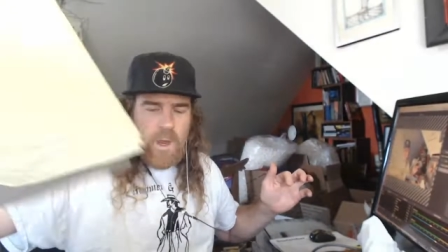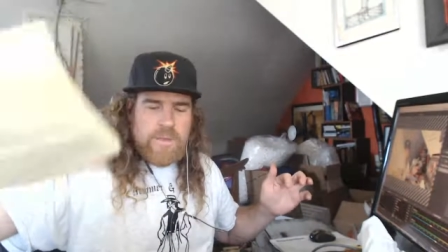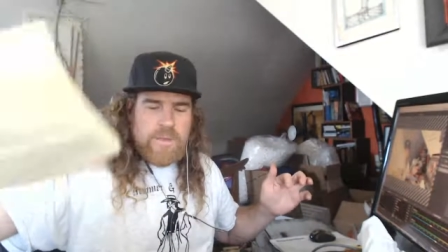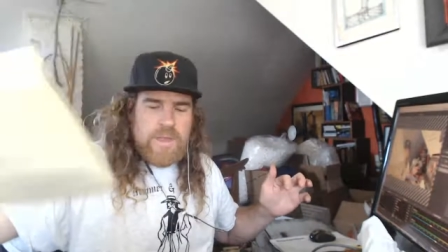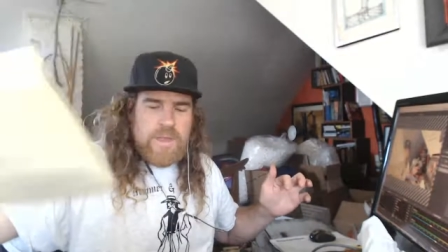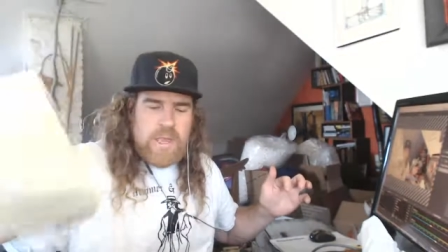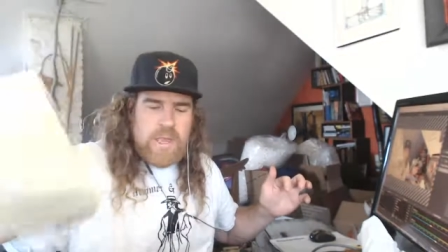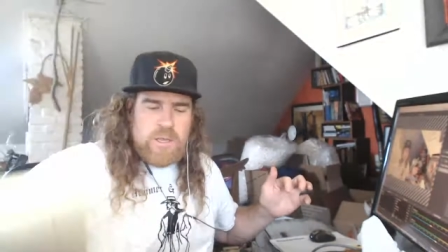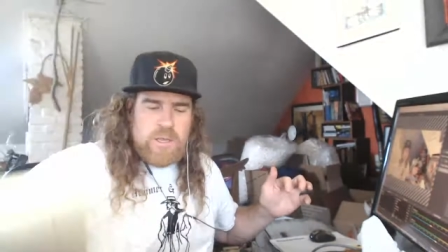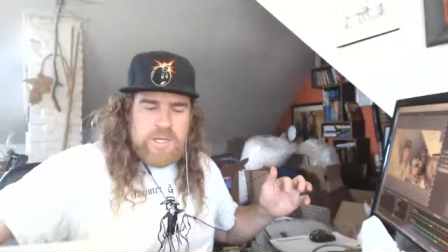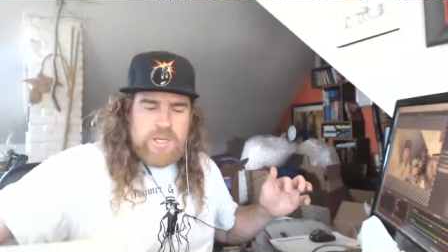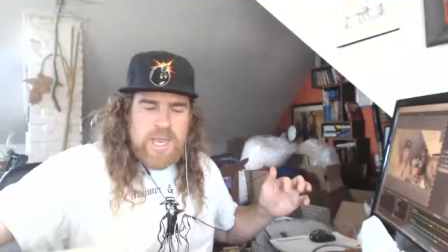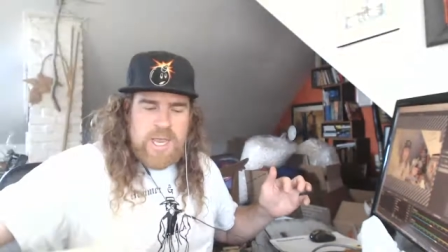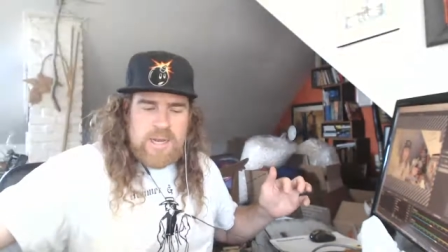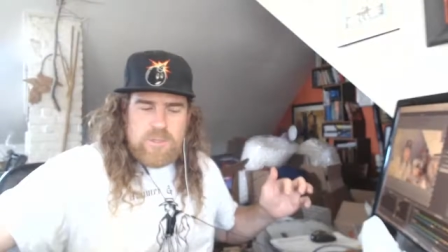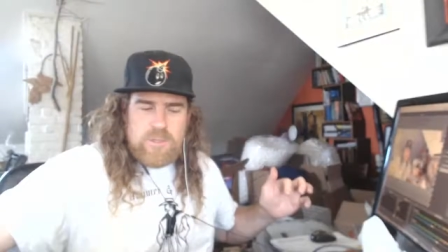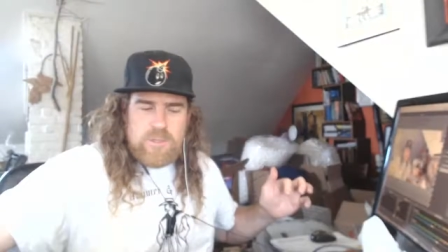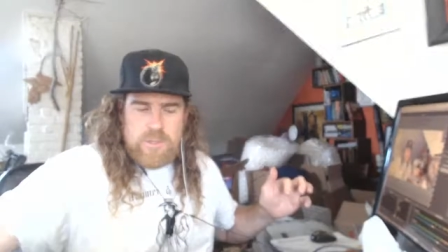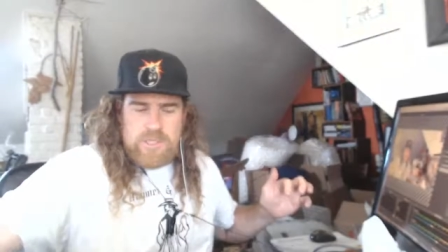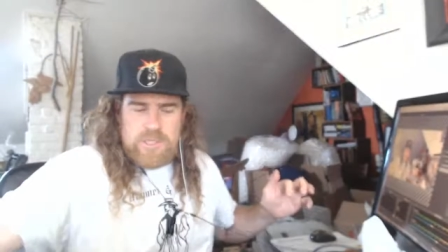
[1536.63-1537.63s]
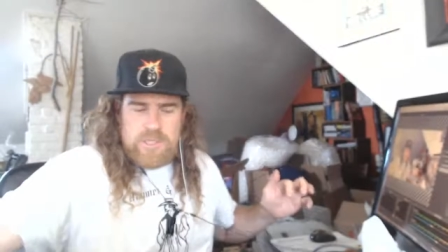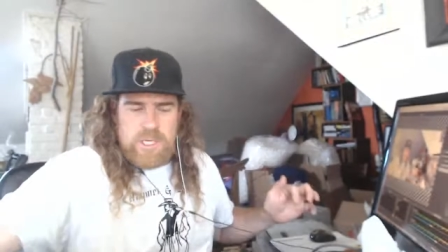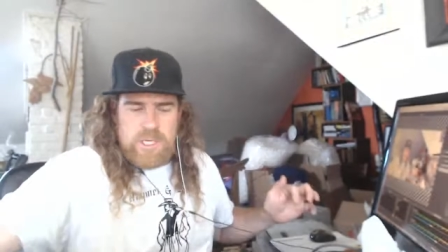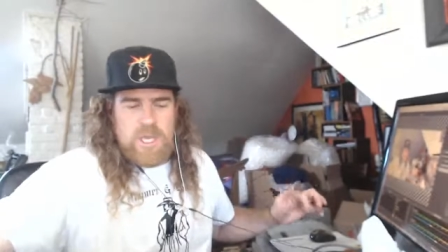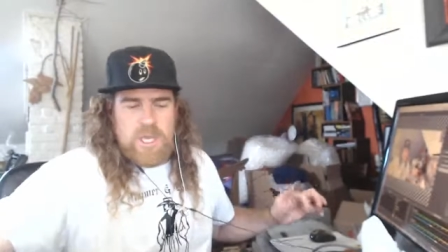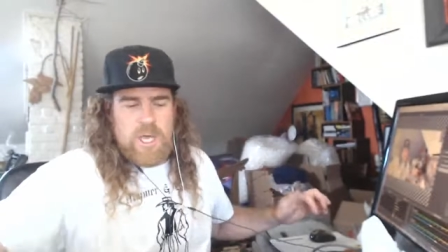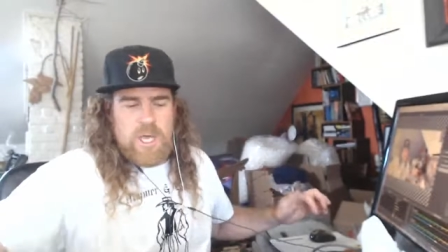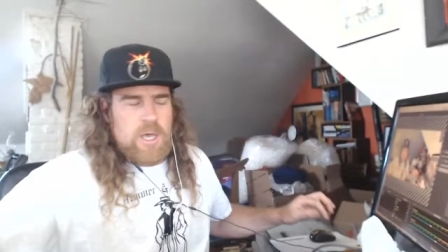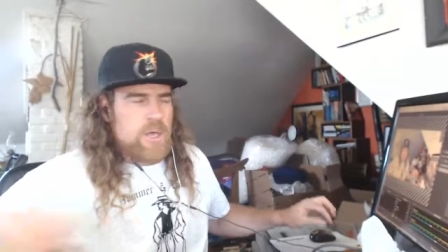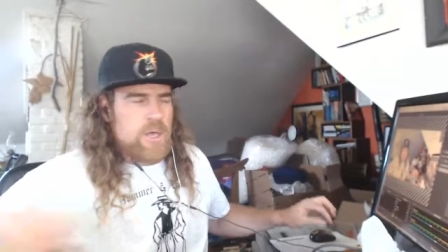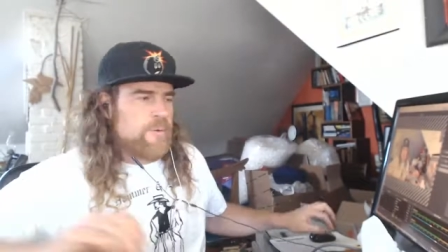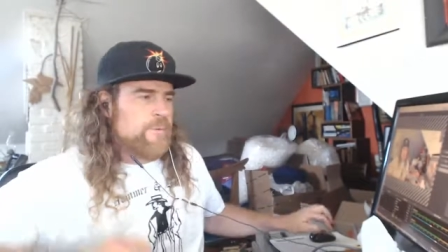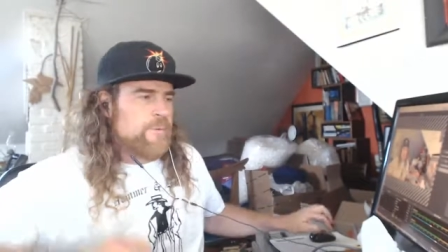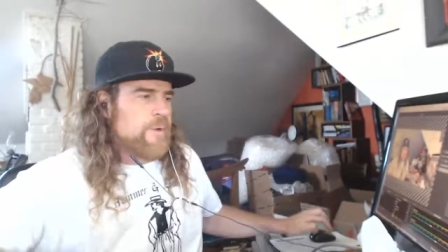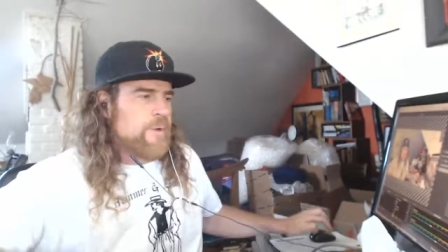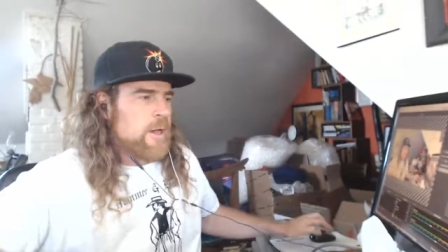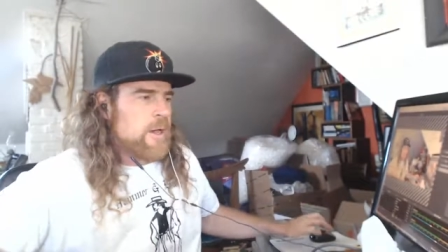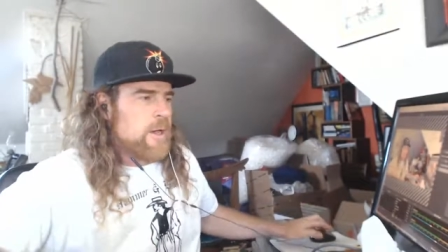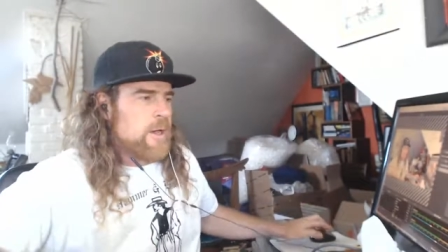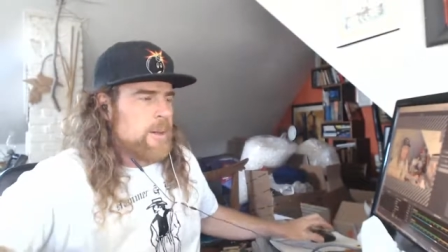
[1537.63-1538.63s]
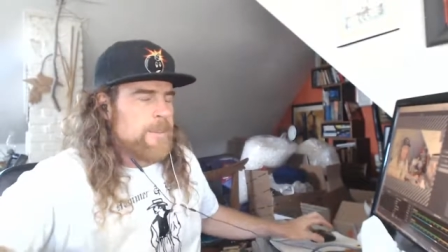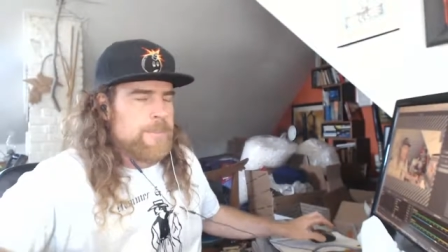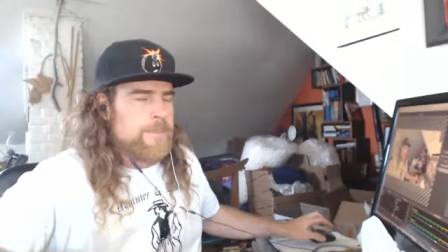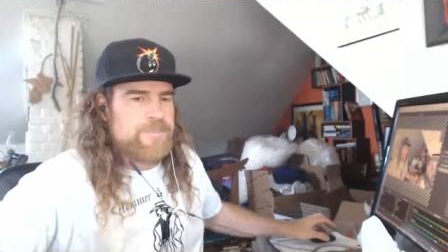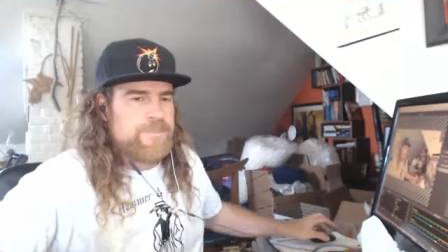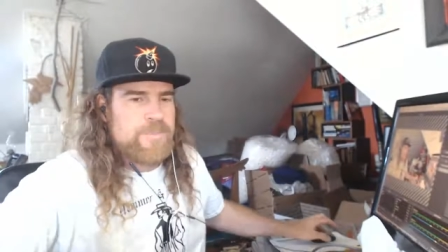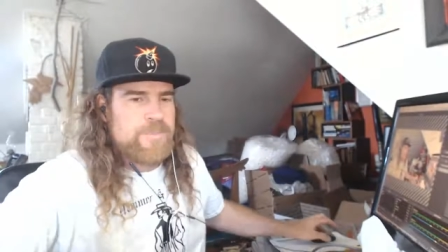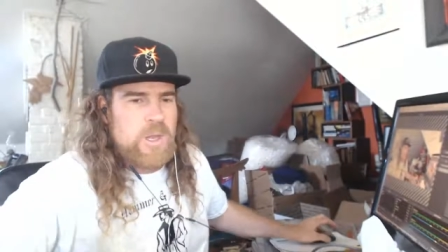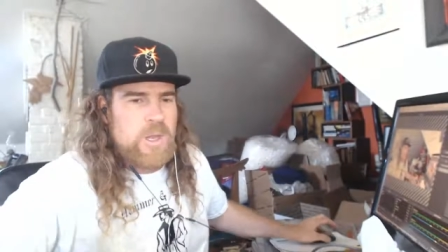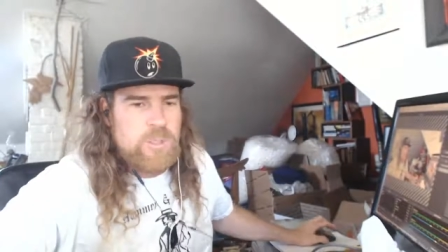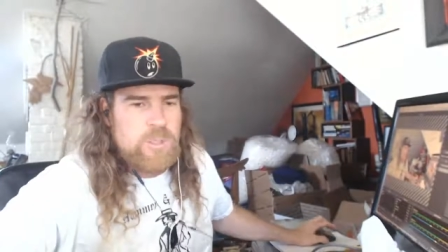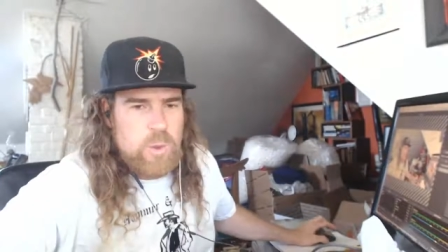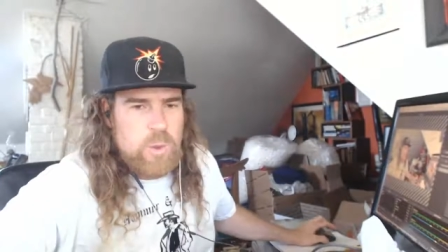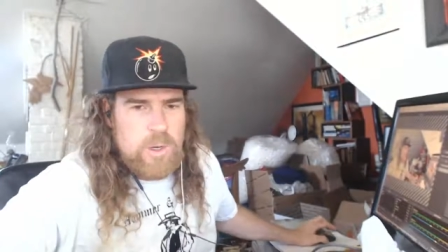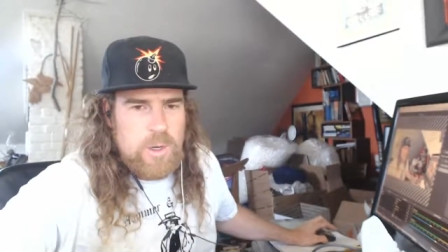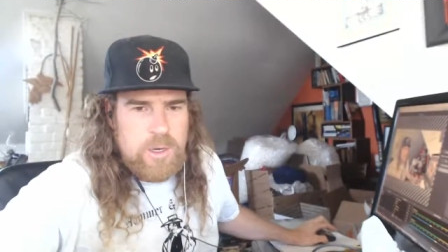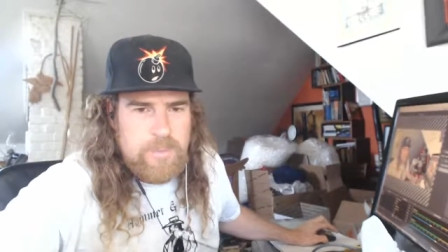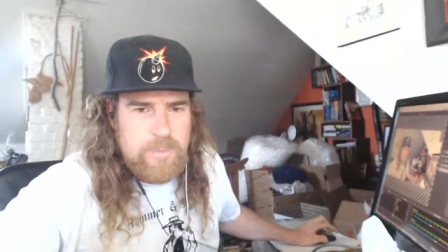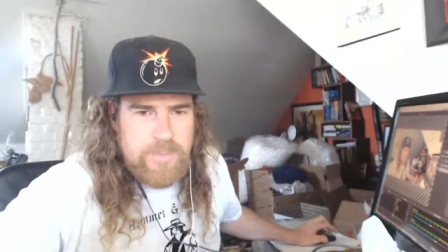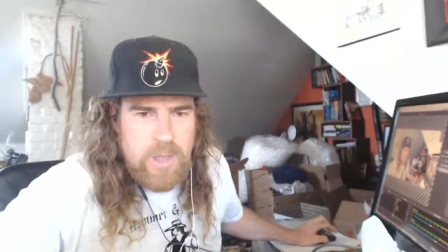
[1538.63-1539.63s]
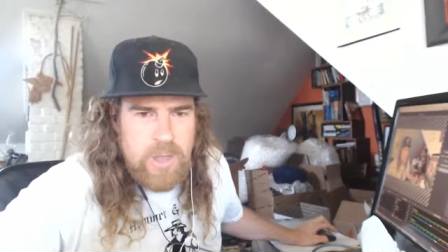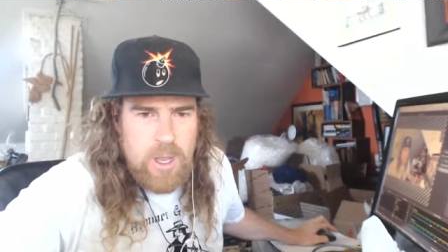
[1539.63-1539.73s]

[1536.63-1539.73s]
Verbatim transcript: Thank you, Jack Dorsey of um, Twitter.